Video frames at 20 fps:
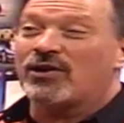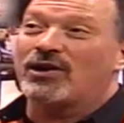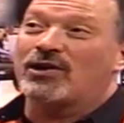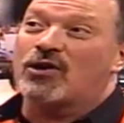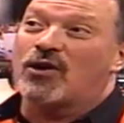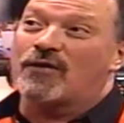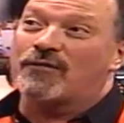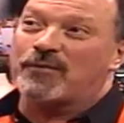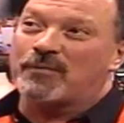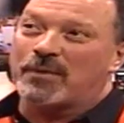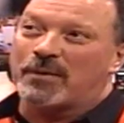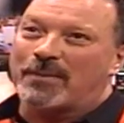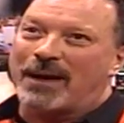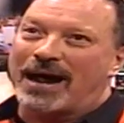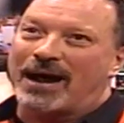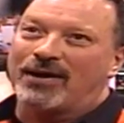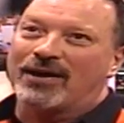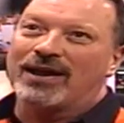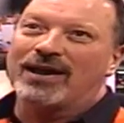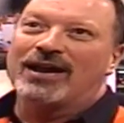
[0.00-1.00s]
So you go from
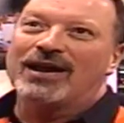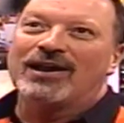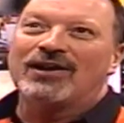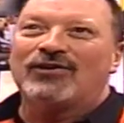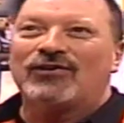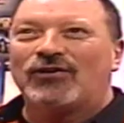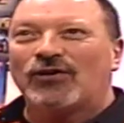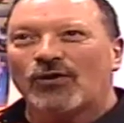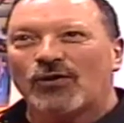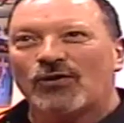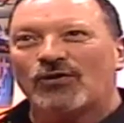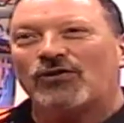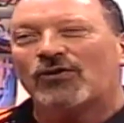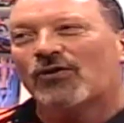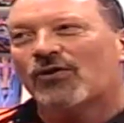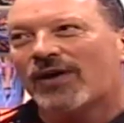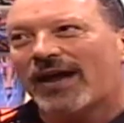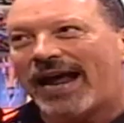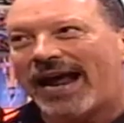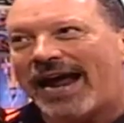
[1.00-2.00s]
about
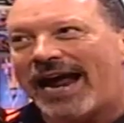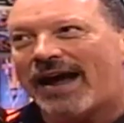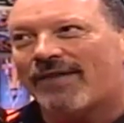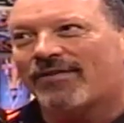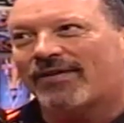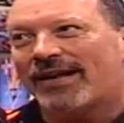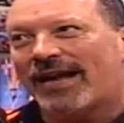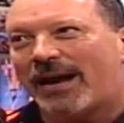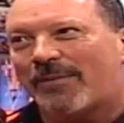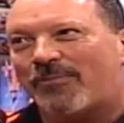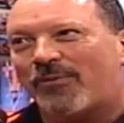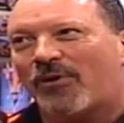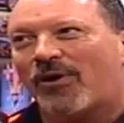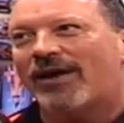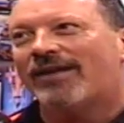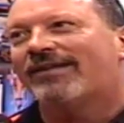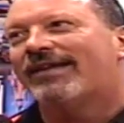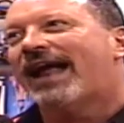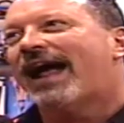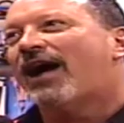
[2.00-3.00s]
2.5 at that
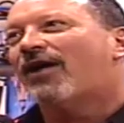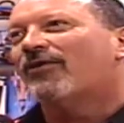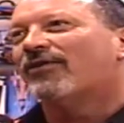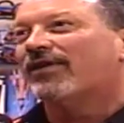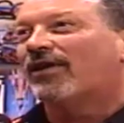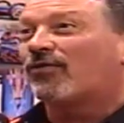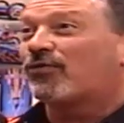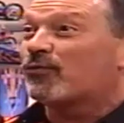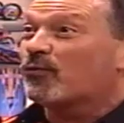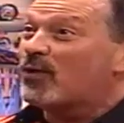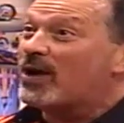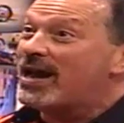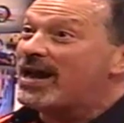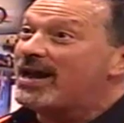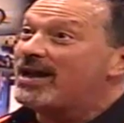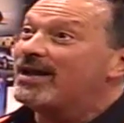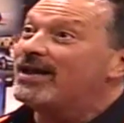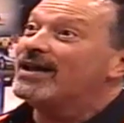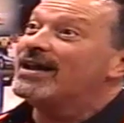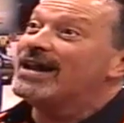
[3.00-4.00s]
point down to
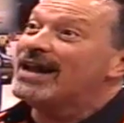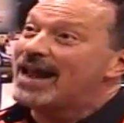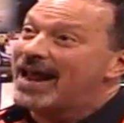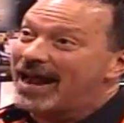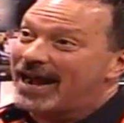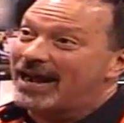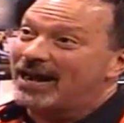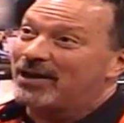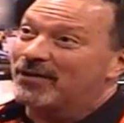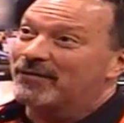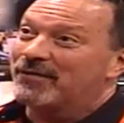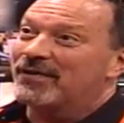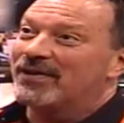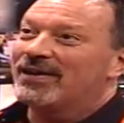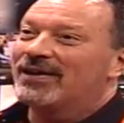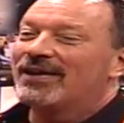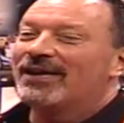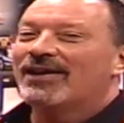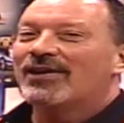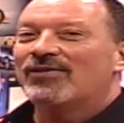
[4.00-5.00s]
3 negative.
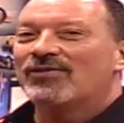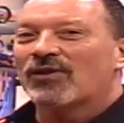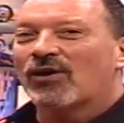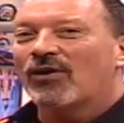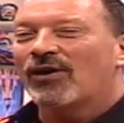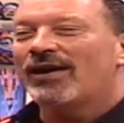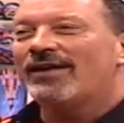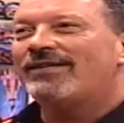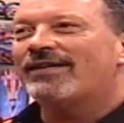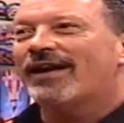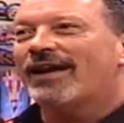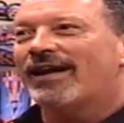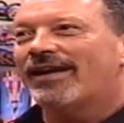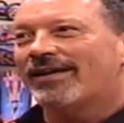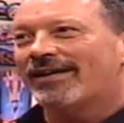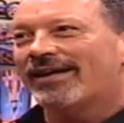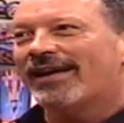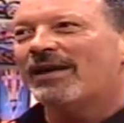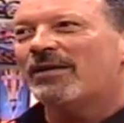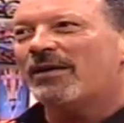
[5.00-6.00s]
So
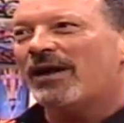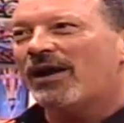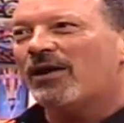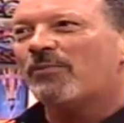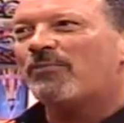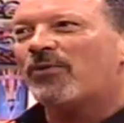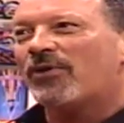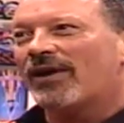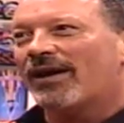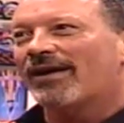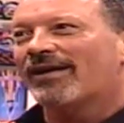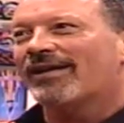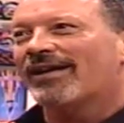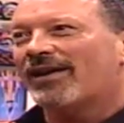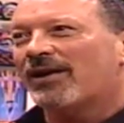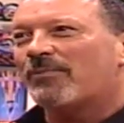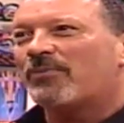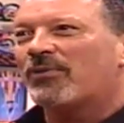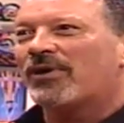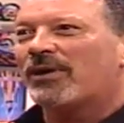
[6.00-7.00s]
it'll put
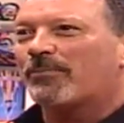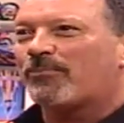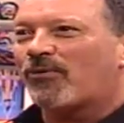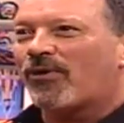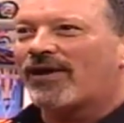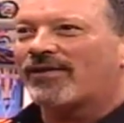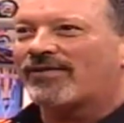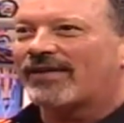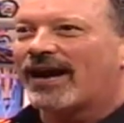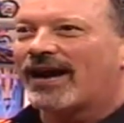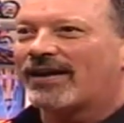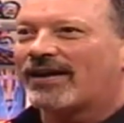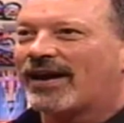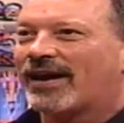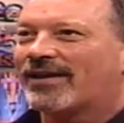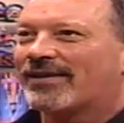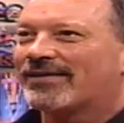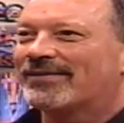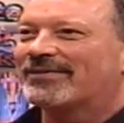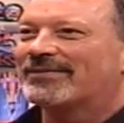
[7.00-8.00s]
a press
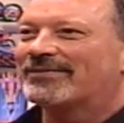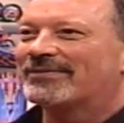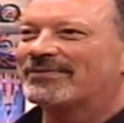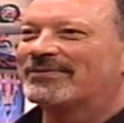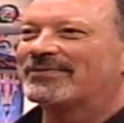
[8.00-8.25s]
on you.